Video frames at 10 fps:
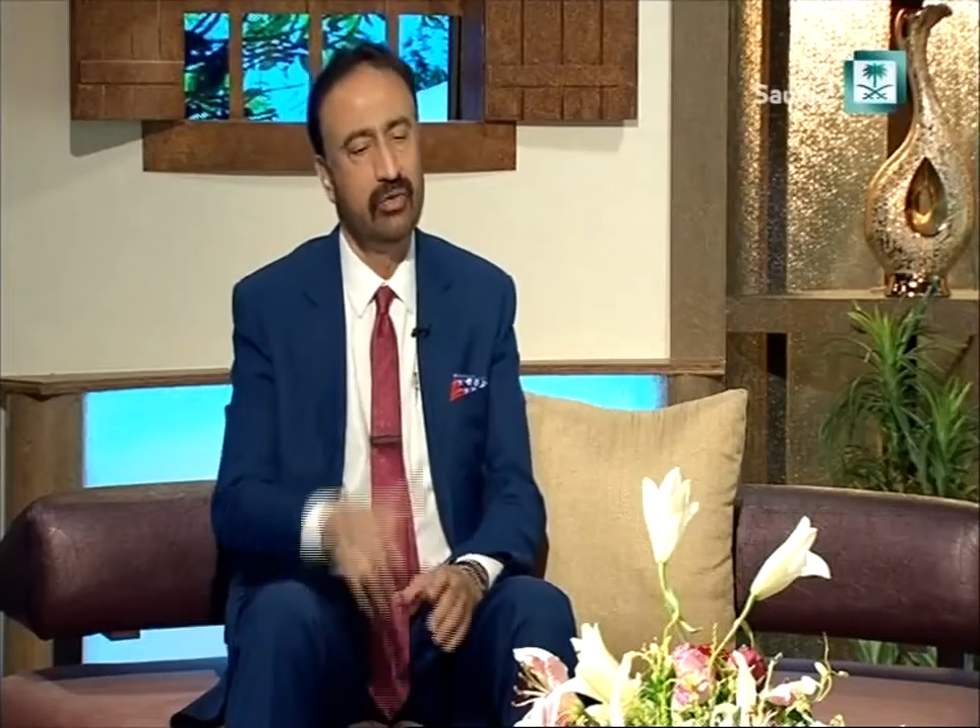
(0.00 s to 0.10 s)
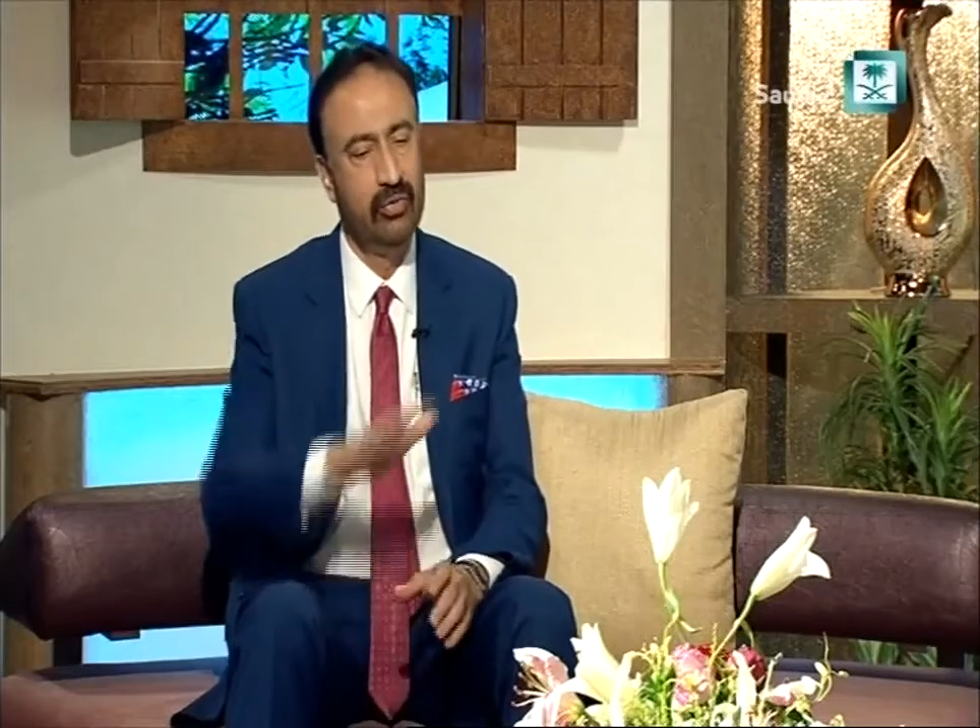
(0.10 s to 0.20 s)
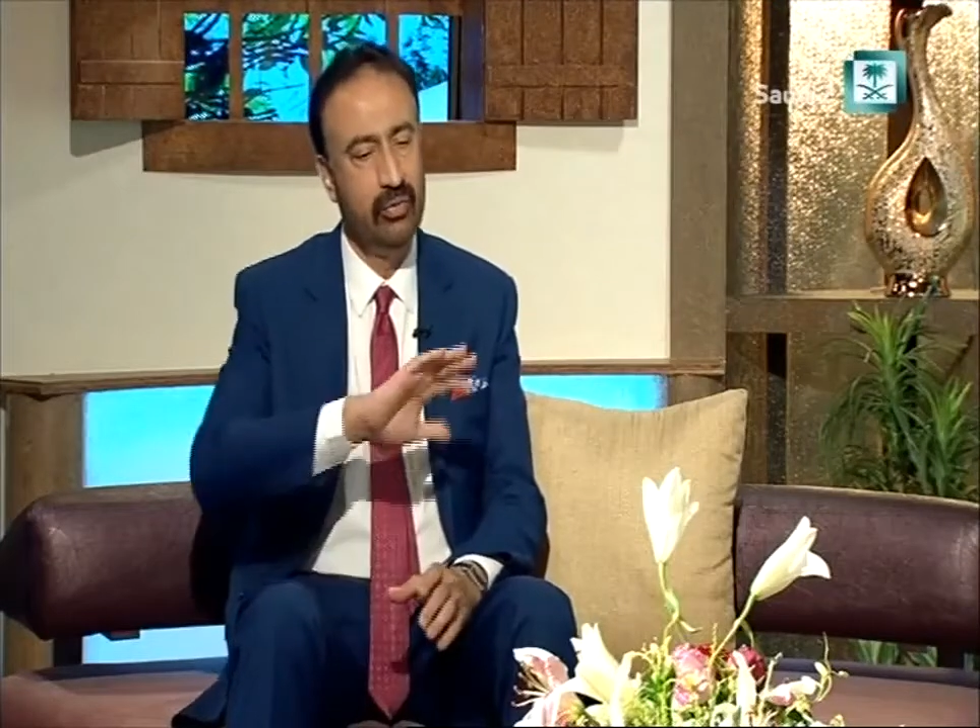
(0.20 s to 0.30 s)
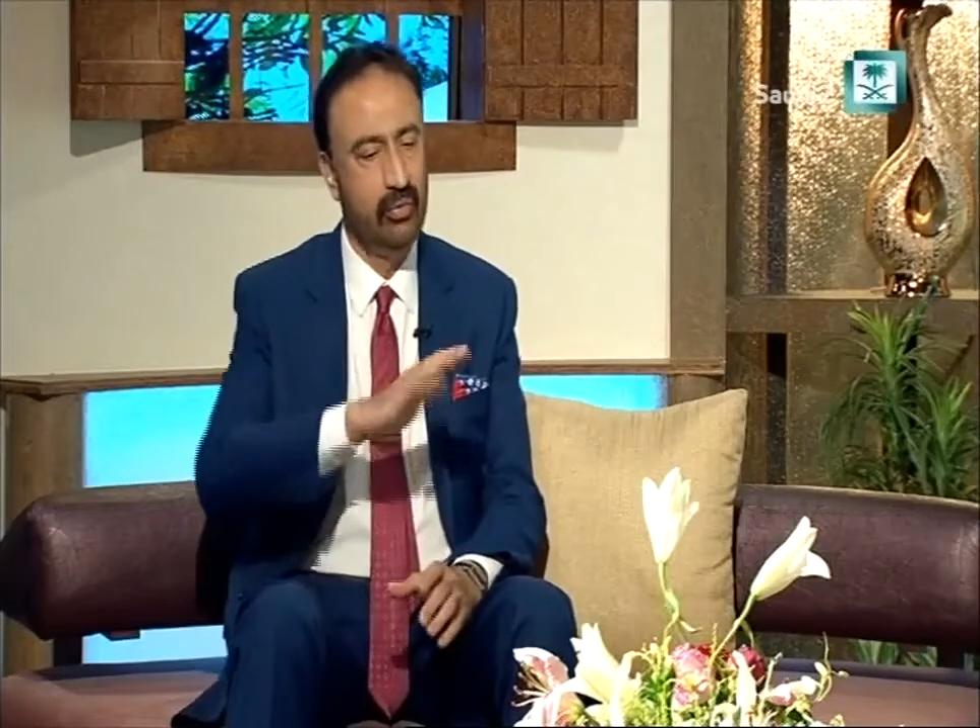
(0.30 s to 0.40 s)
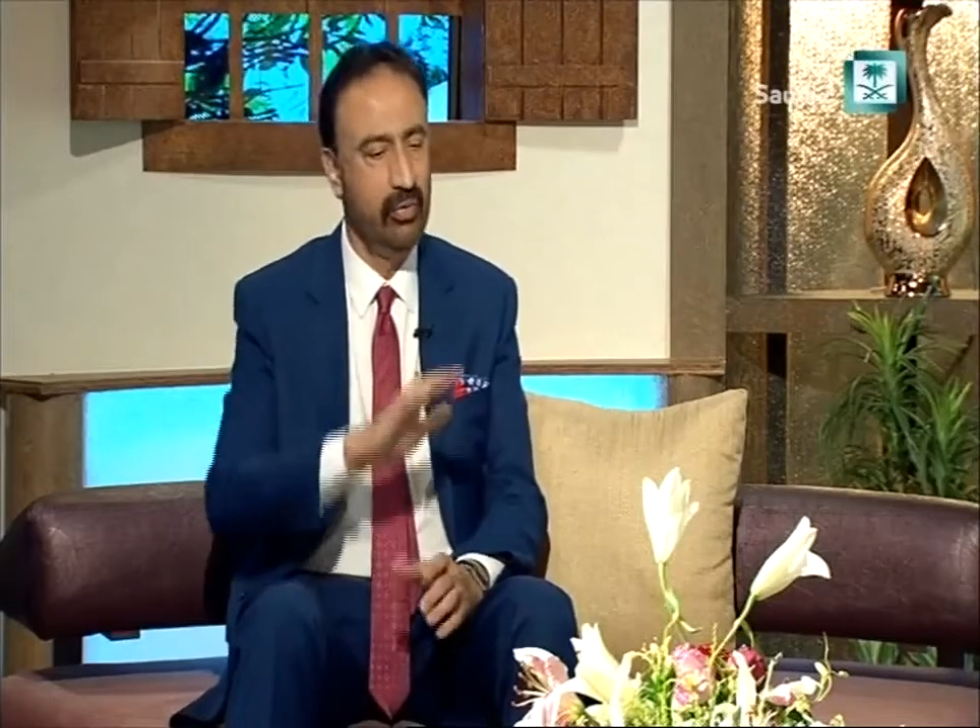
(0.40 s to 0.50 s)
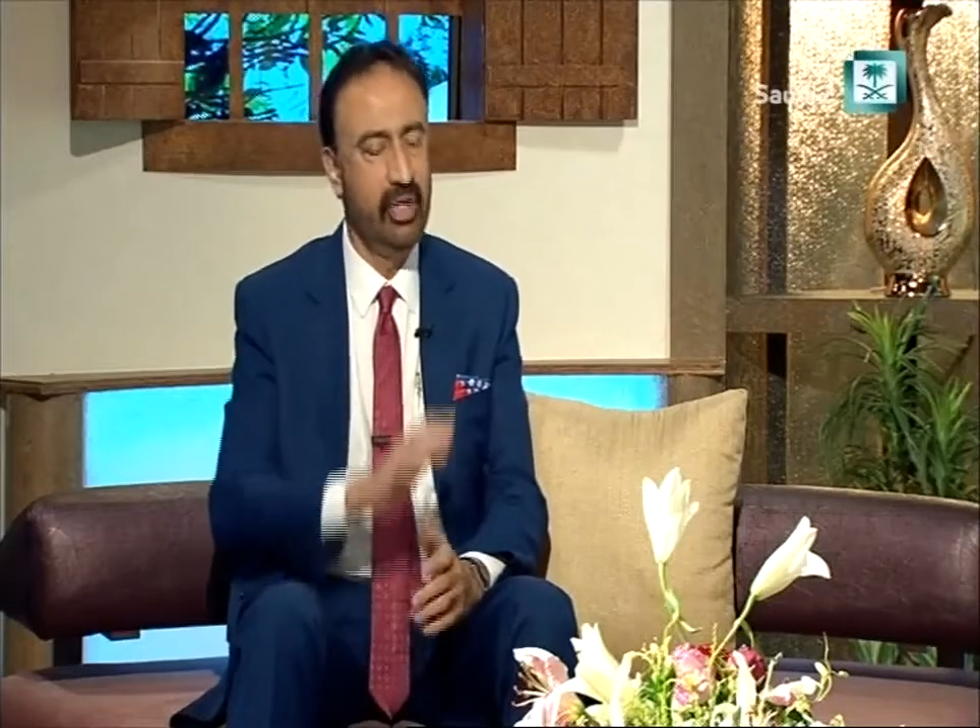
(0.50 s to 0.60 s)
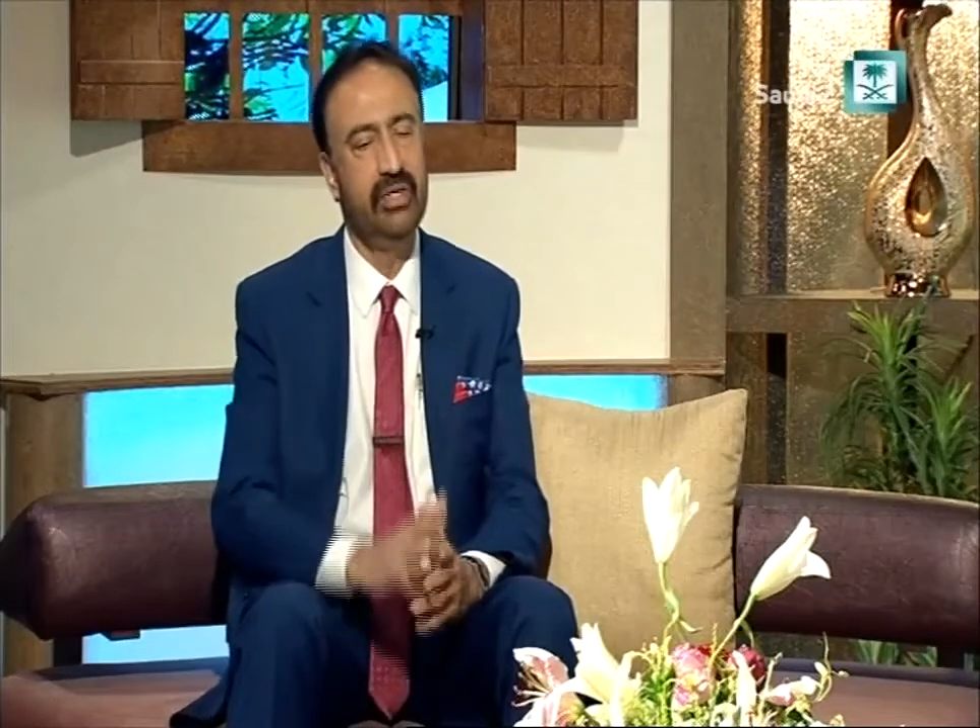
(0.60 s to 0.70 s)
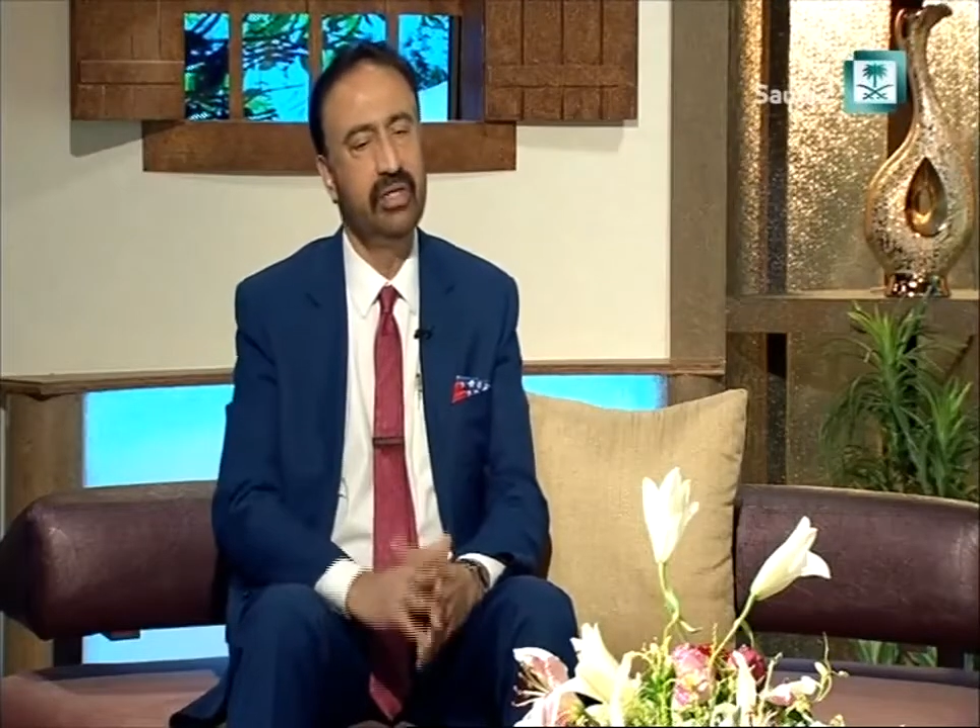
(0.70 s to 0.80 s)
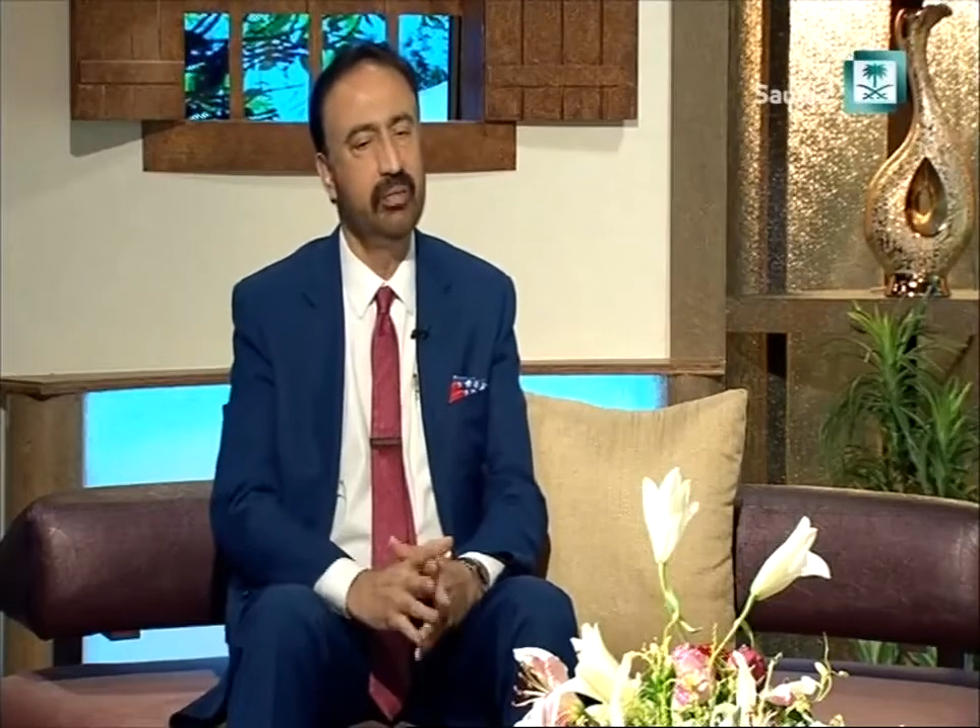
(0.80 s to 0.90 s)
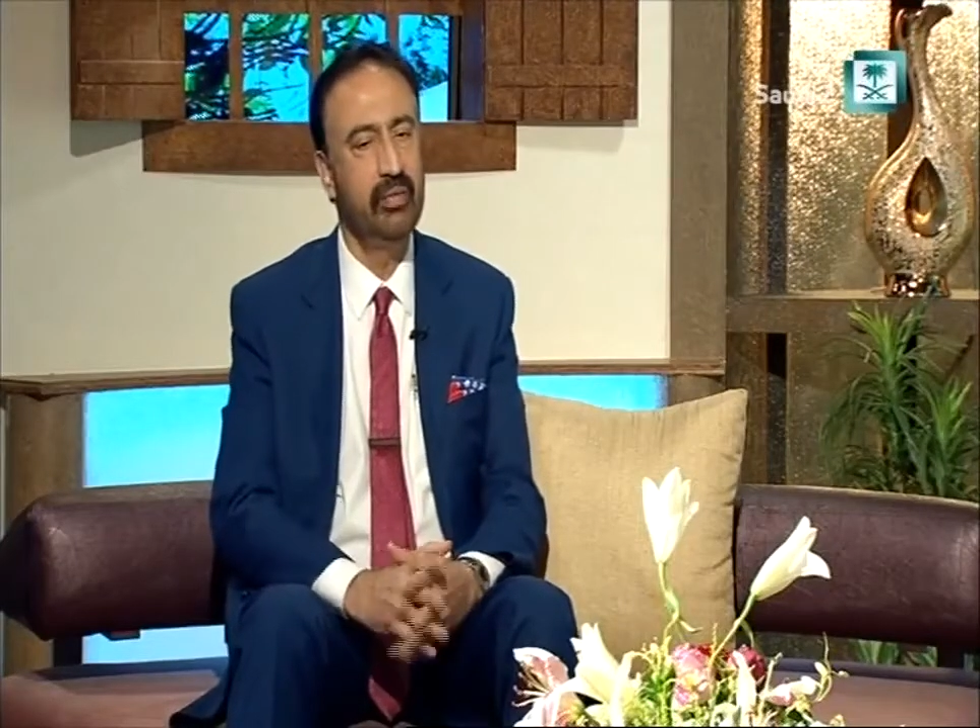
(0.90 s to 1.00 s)
to
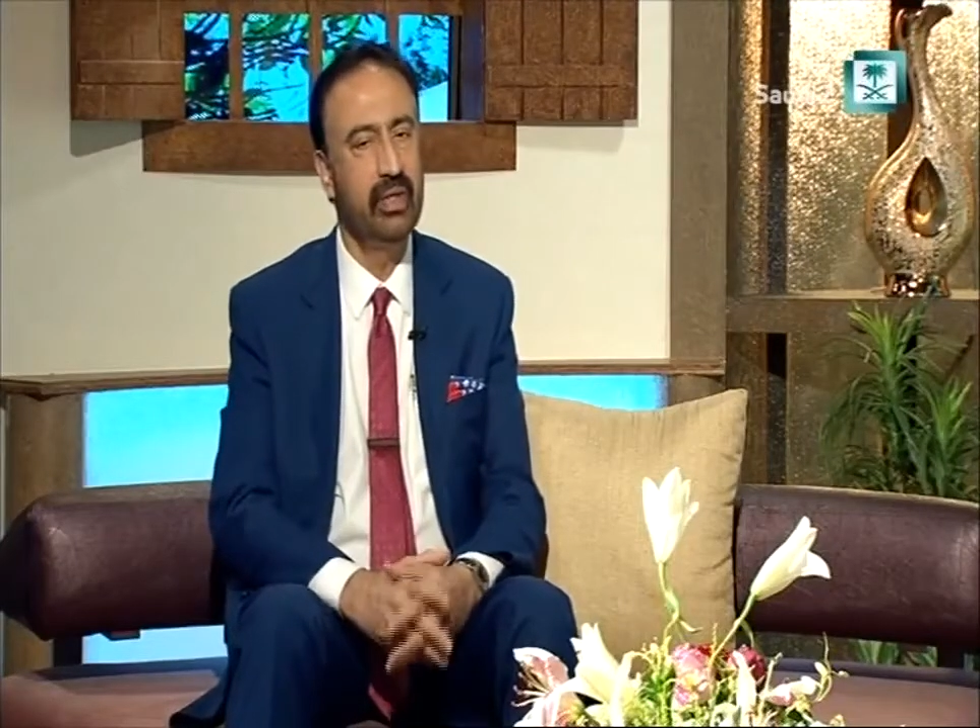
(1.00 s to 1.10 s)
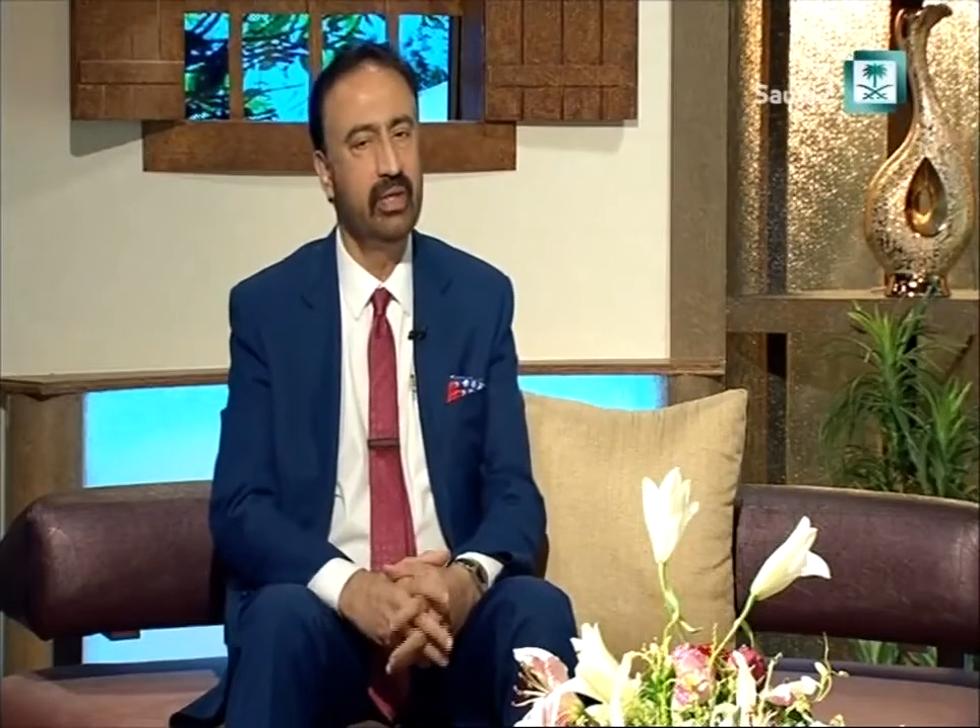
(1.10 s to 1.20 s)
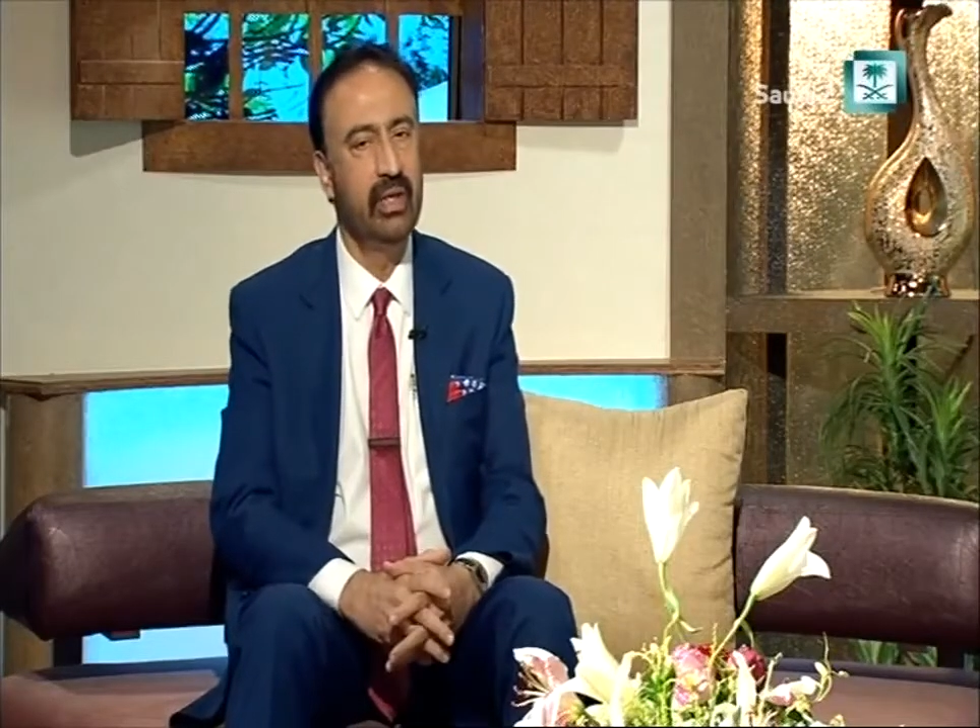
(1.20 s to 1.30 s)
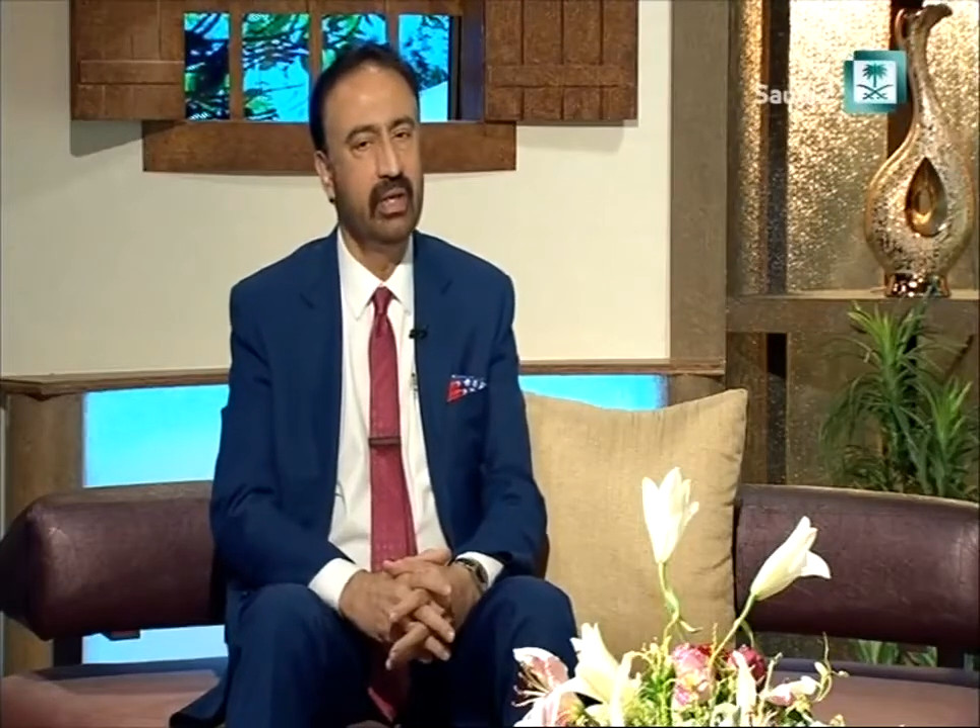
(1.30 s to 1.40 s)
reshape it,